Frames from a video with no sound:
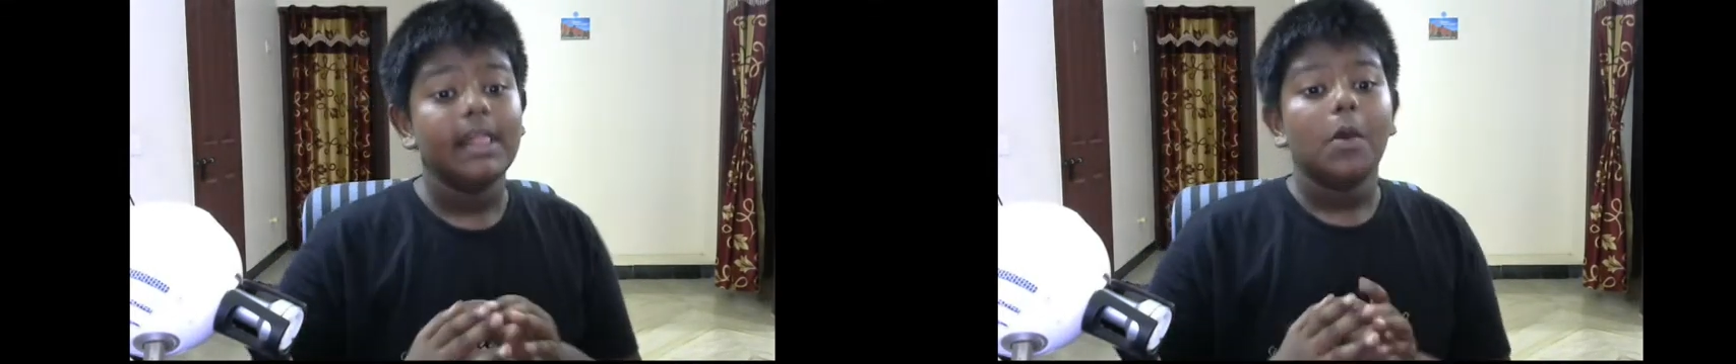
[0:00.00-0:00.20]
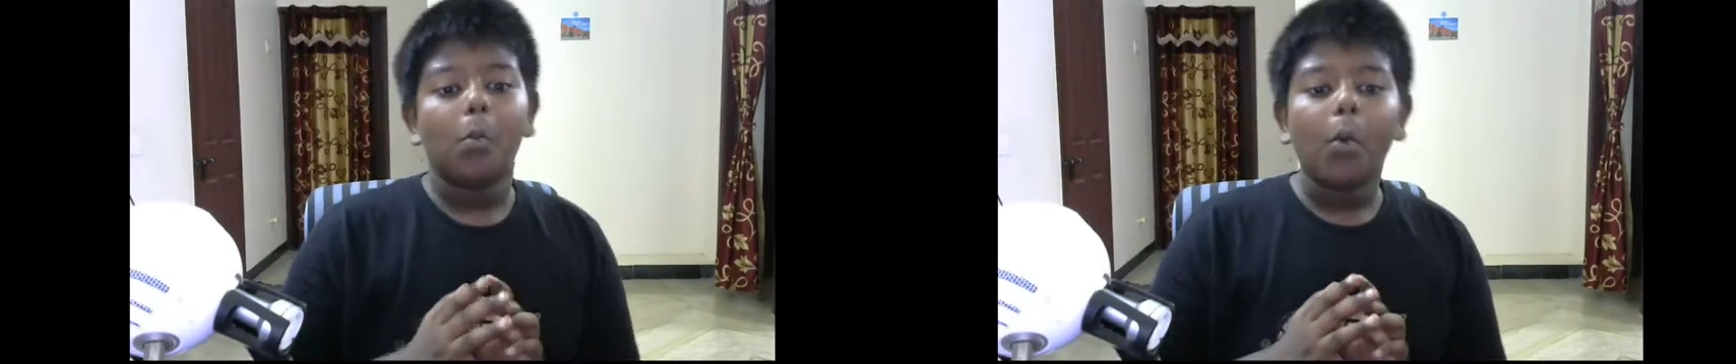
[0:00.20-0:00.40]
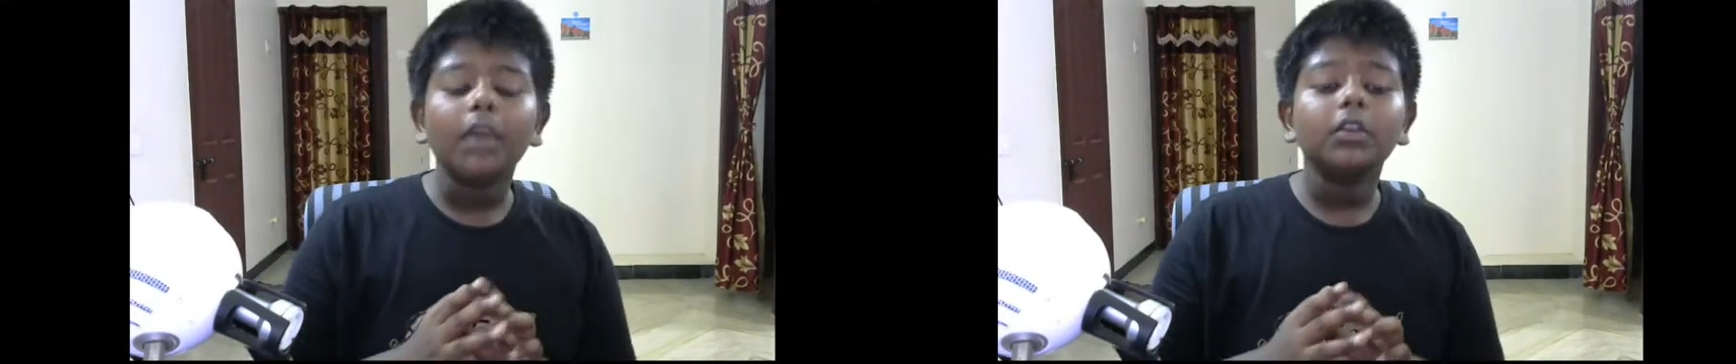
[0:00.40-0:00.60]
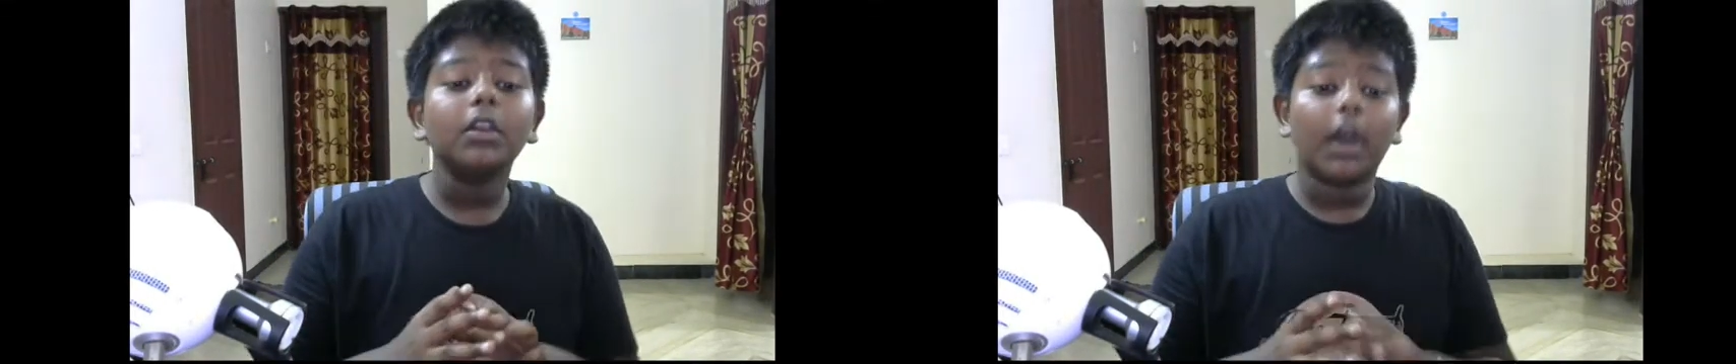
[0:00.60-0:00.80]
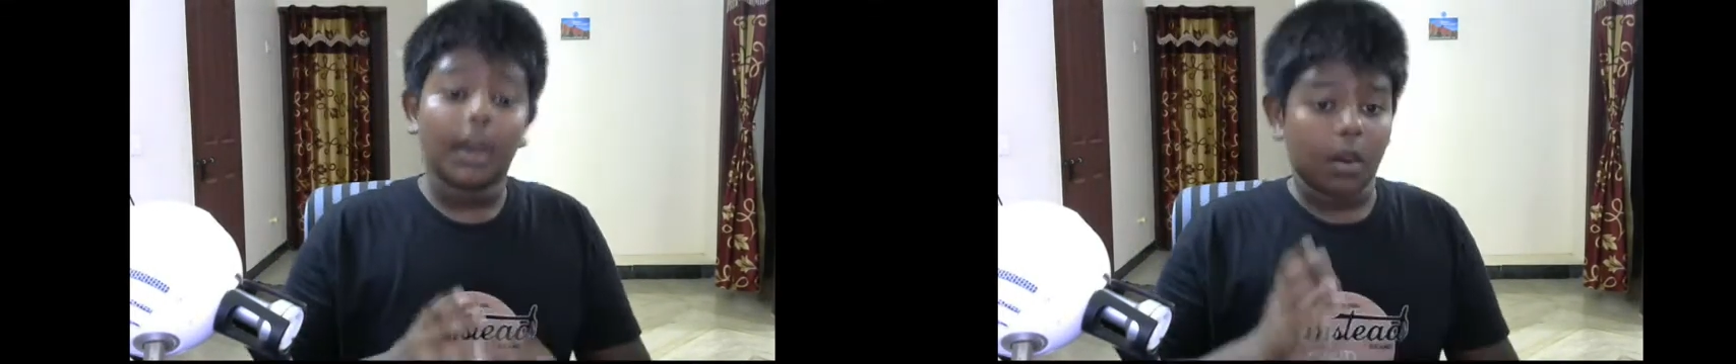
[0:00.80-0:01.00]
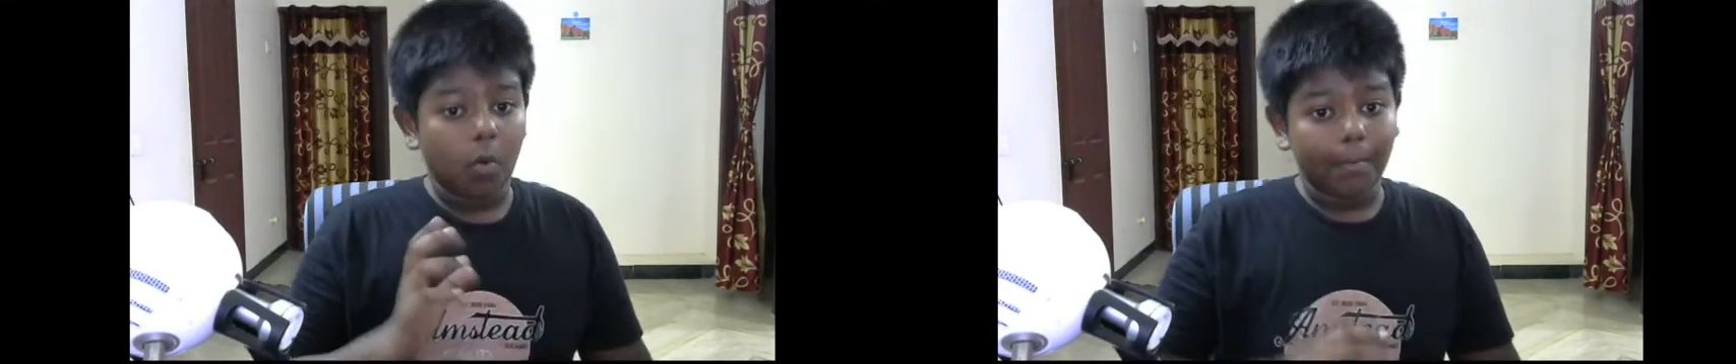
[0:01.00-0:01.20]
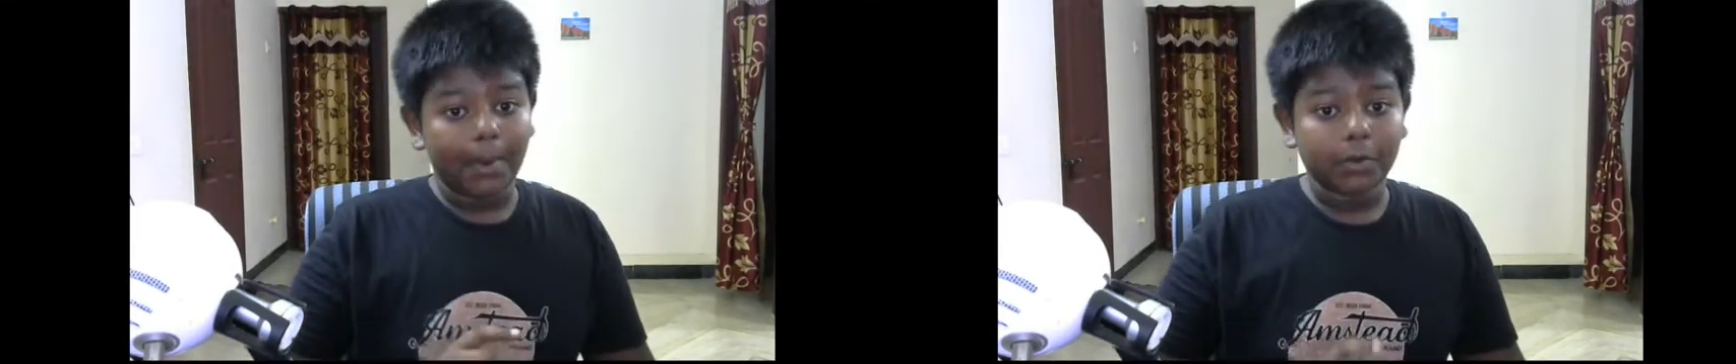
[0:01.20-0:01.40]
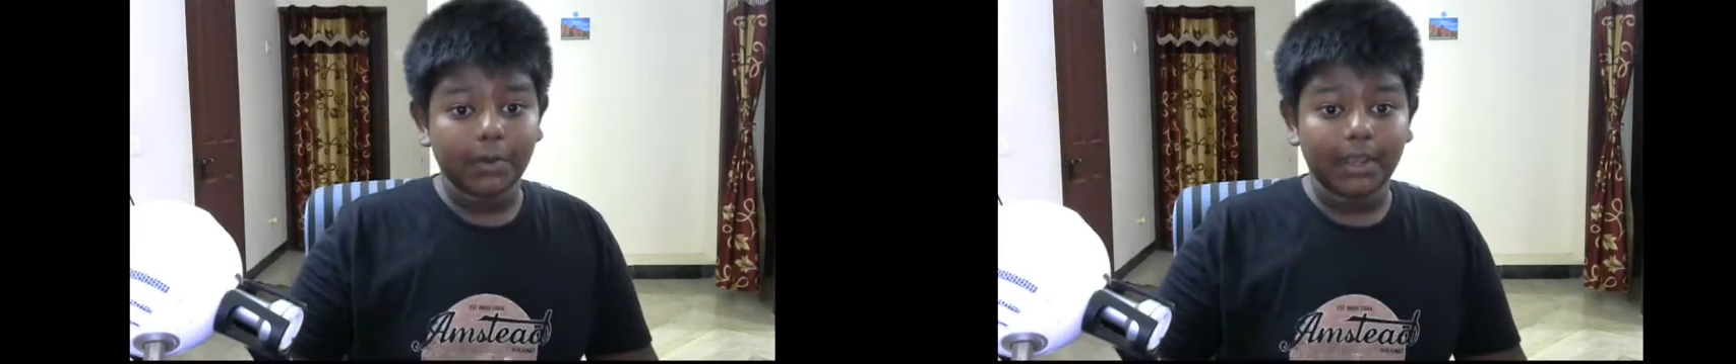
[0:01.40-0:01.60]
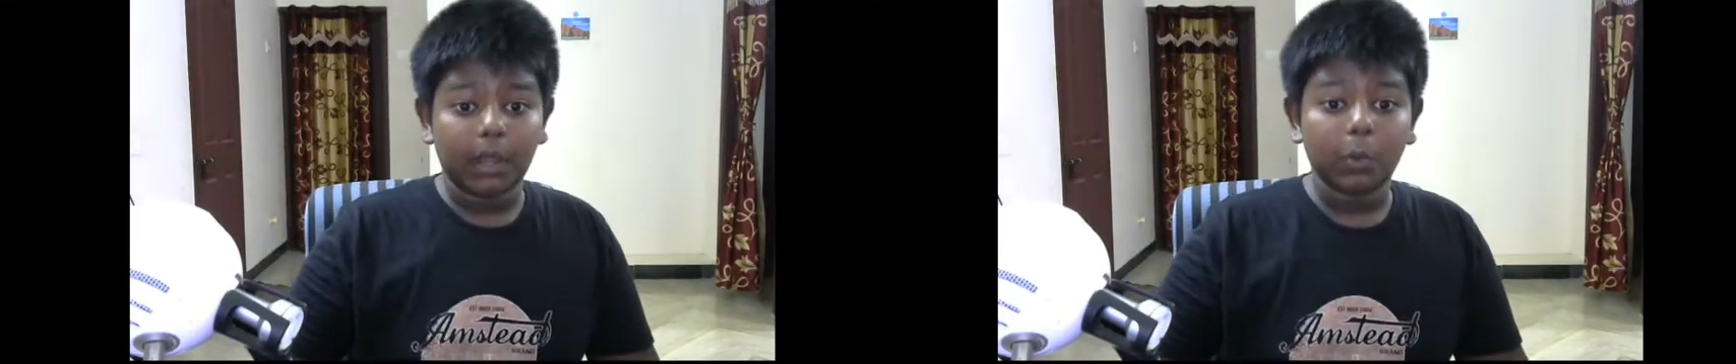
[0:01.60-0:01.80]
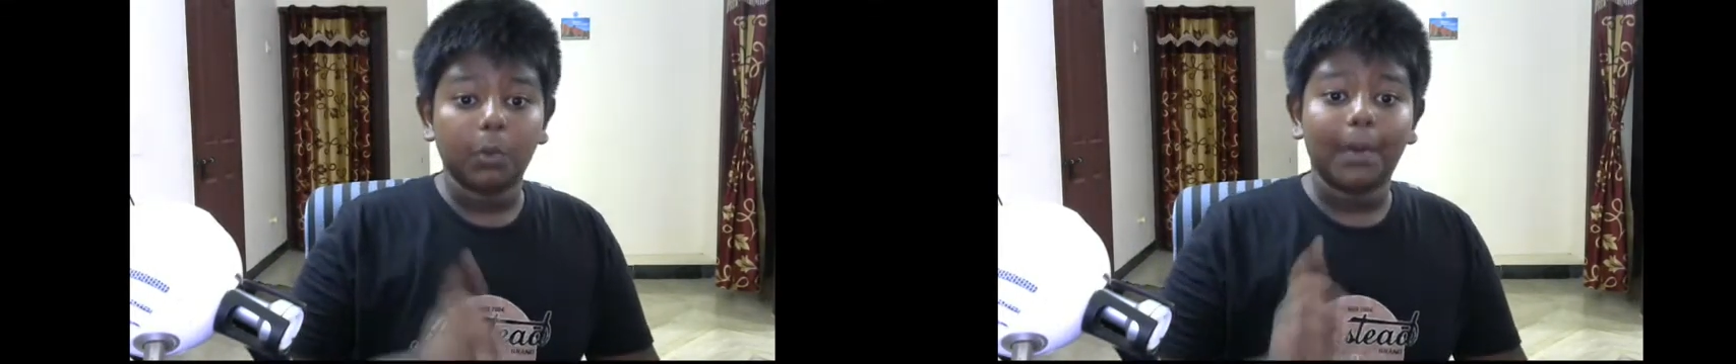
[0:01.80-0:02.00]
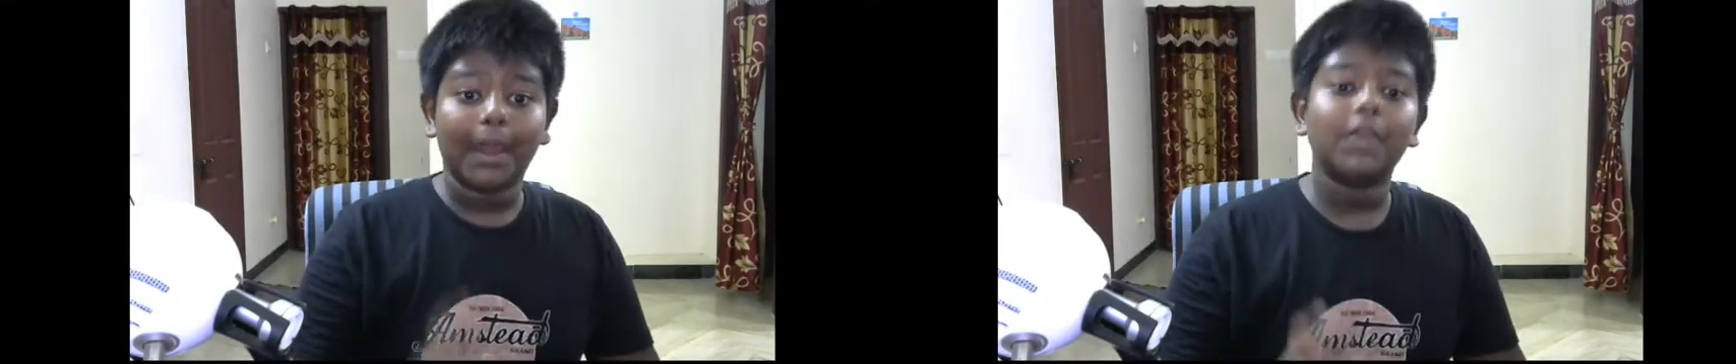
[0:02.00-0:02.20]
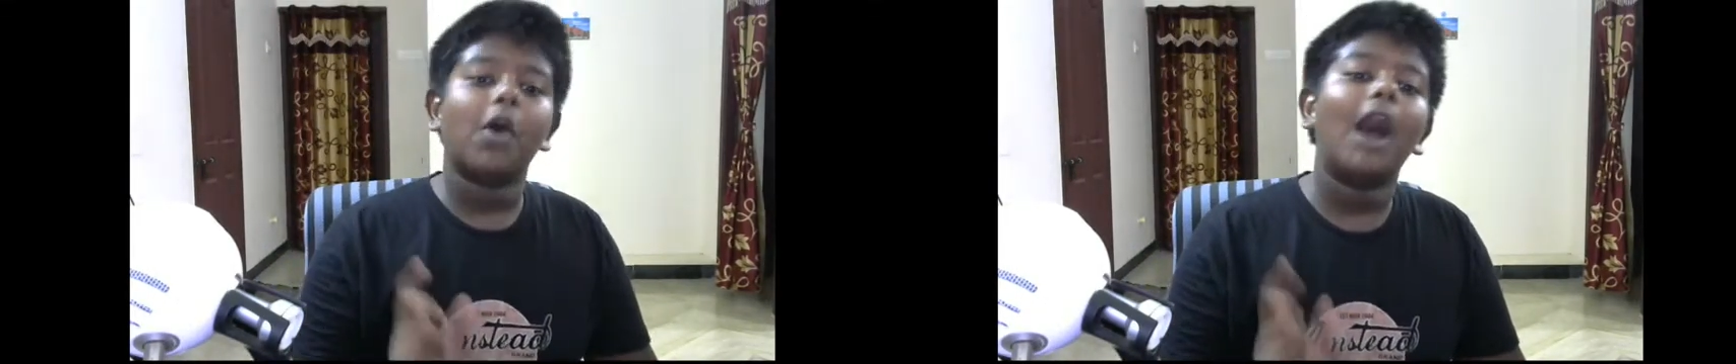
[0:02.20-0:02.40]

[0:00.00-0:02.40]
One Oman Rial will buy you